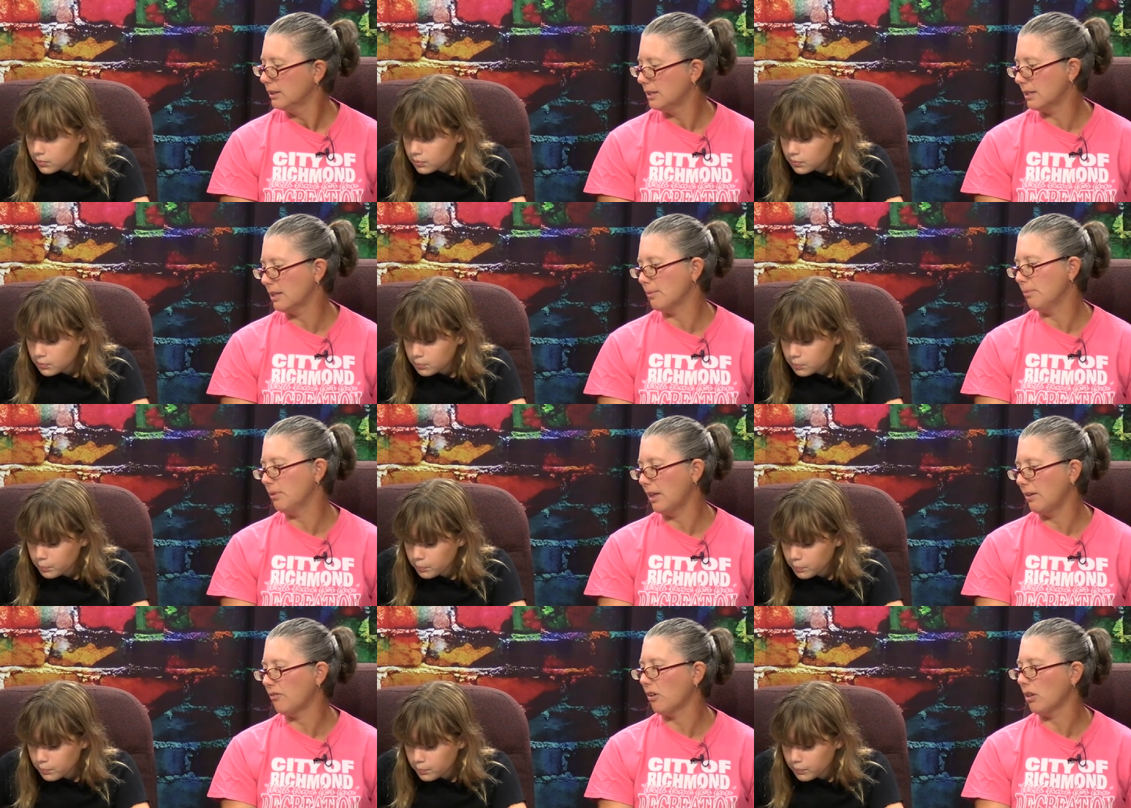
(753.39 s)
Speaker 1: Did the,
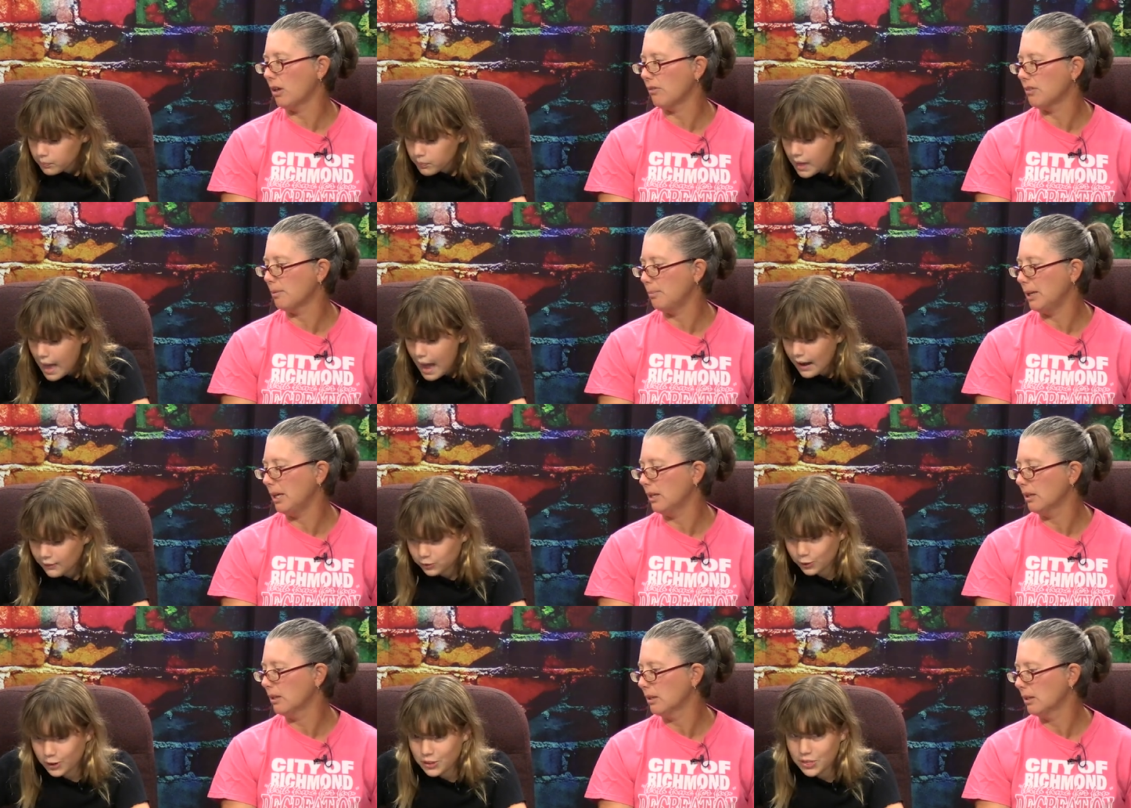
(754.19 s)
they fall off the bee?
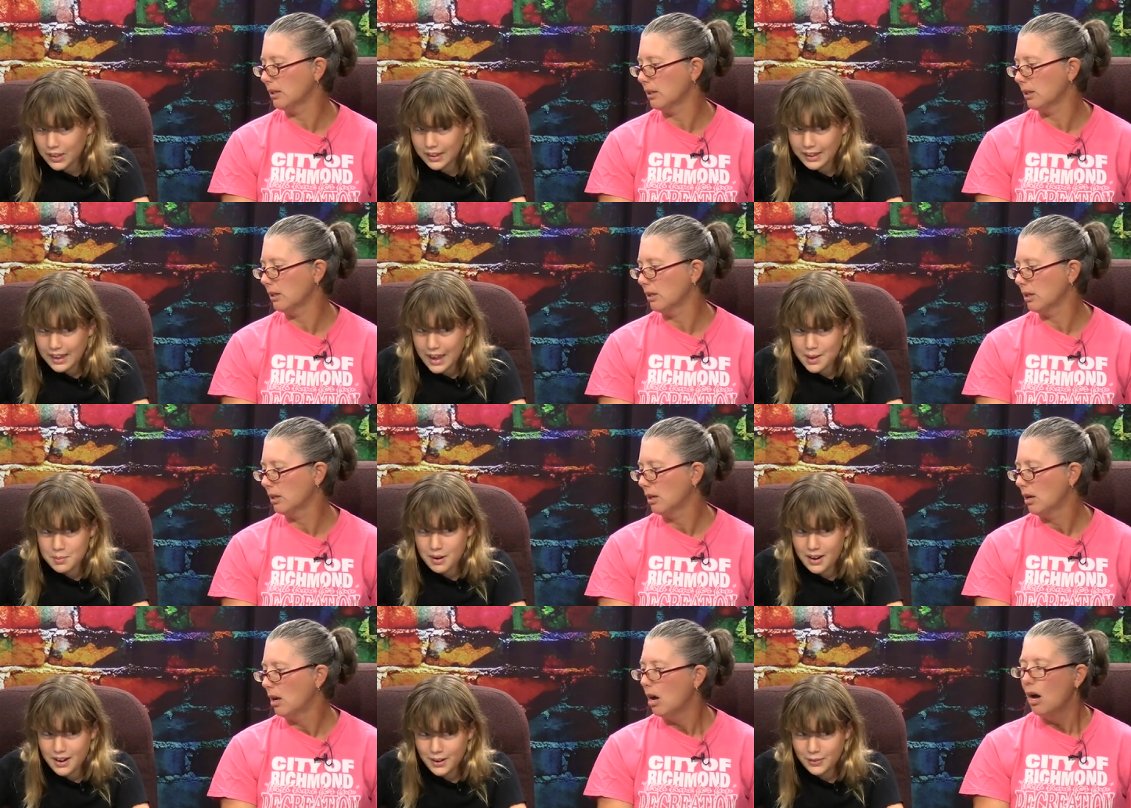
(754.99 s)
Speaker 2: Everything
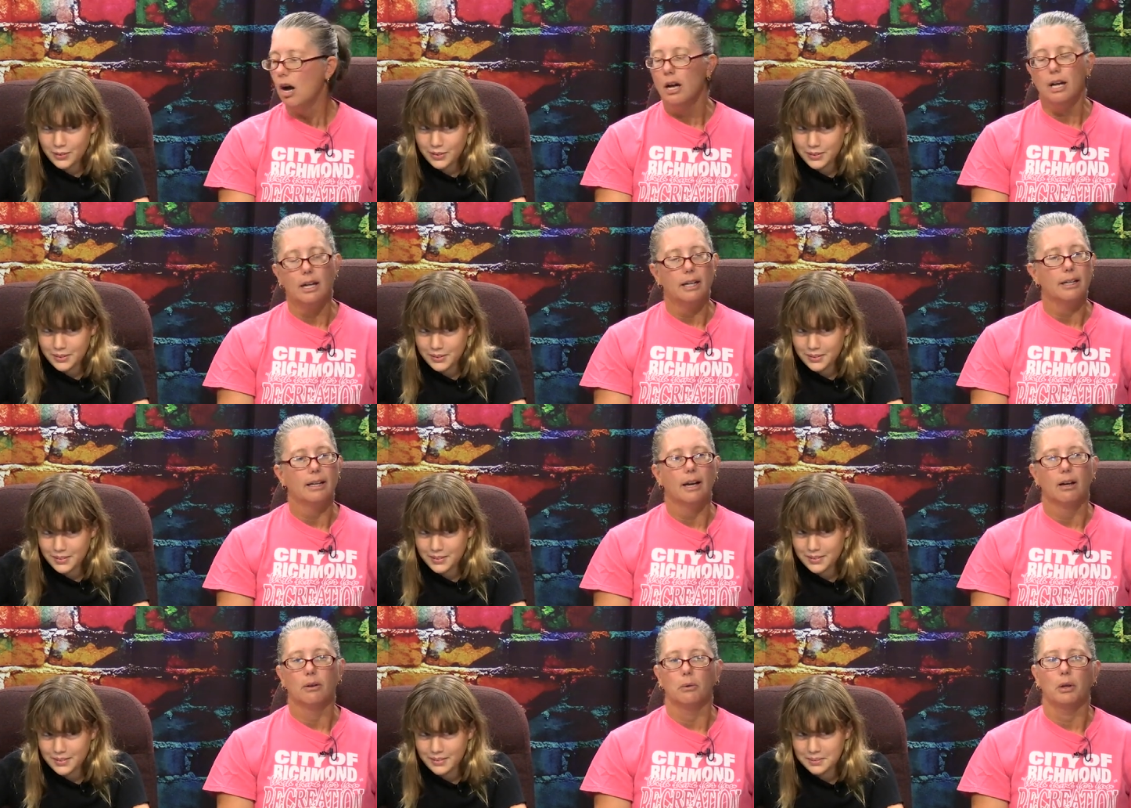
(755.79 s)
came off.
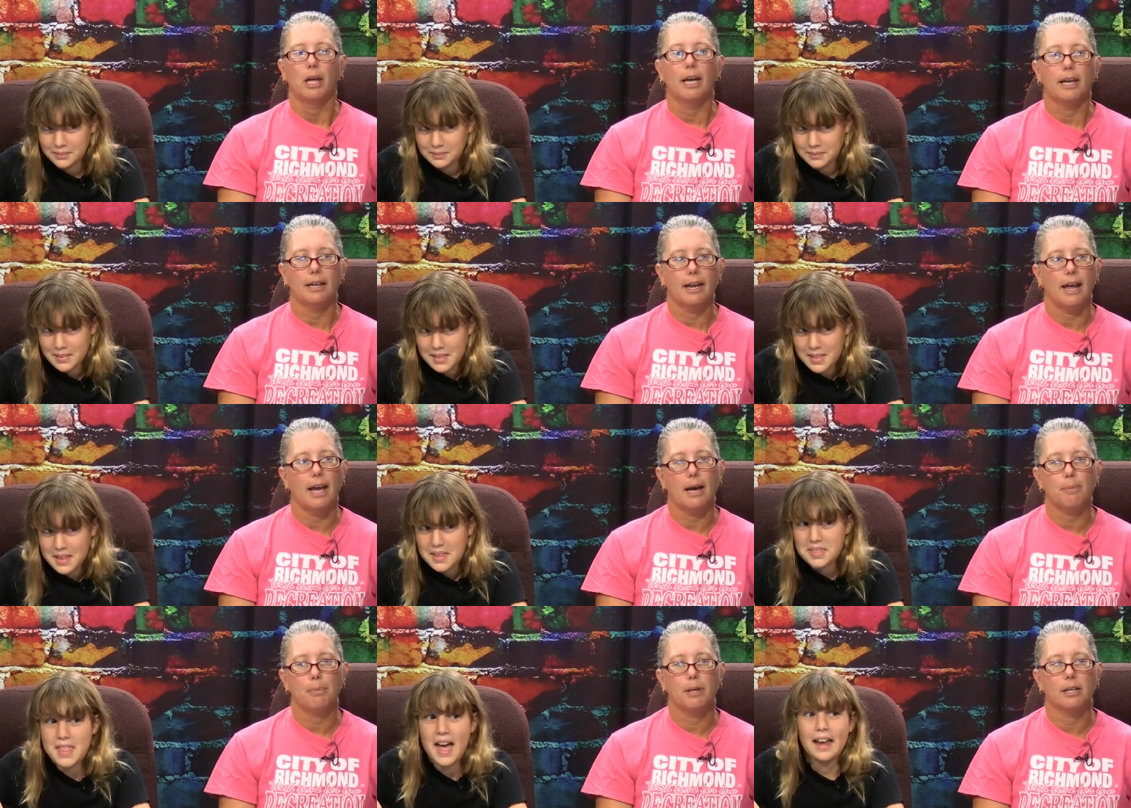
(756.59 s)
Speaker 1: It
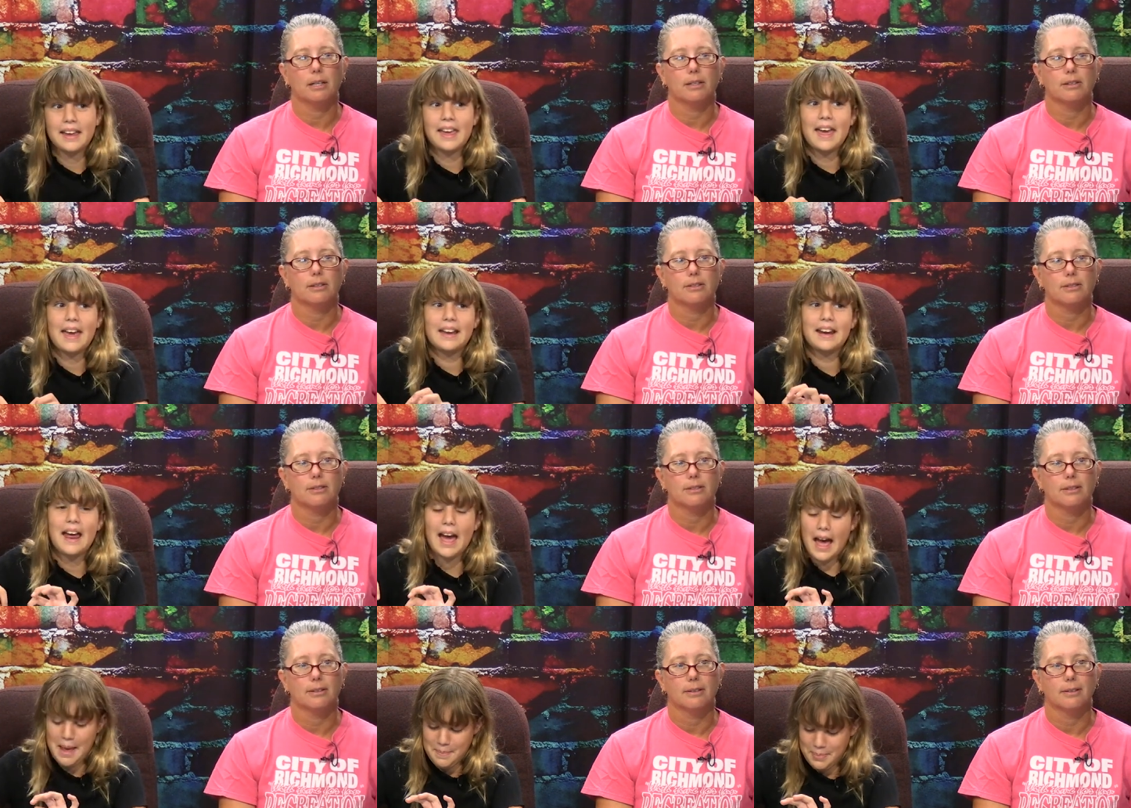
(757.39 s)
happens. That
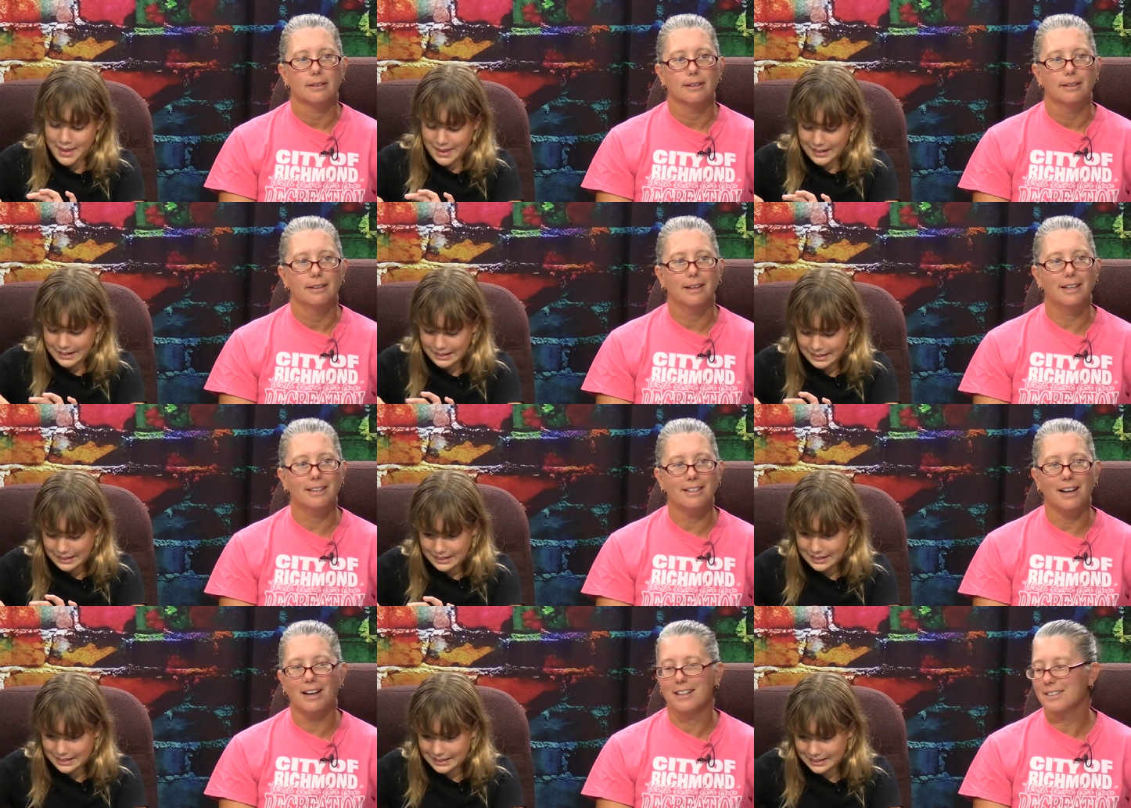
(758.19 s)
can happen.
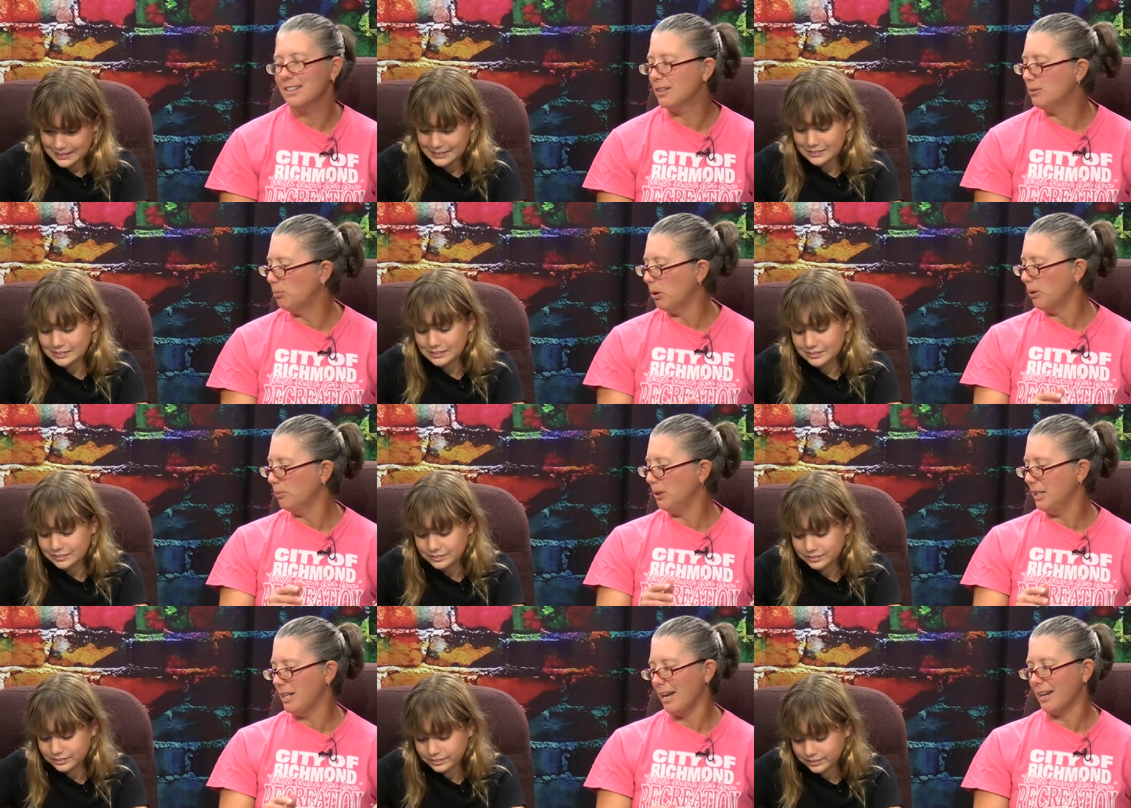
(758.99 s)
It does. And
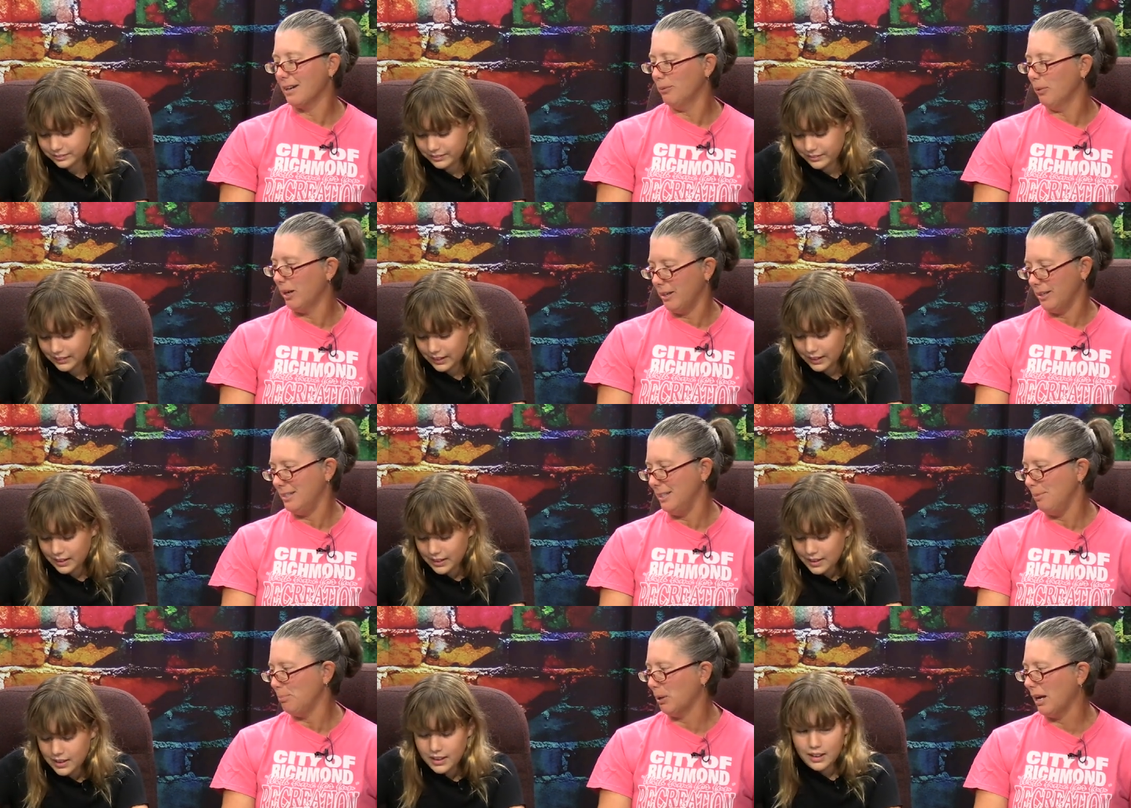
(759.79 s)
what we take, what, a deep